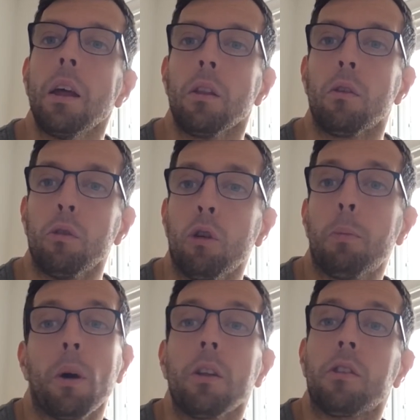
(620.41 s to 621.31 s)
There's no
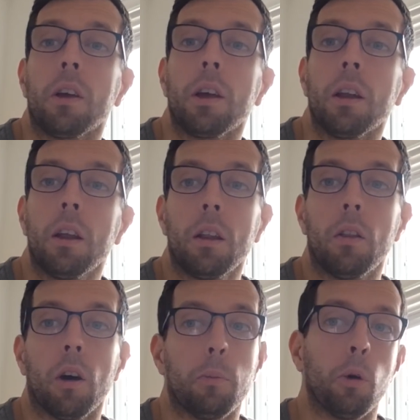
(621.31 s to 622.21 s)
point saying
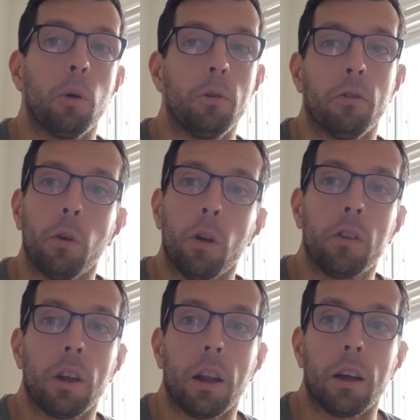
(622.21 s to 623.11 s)
that a poem is a
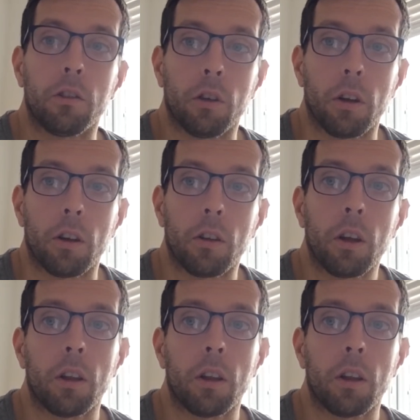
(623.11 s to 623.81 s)
14-line sonnet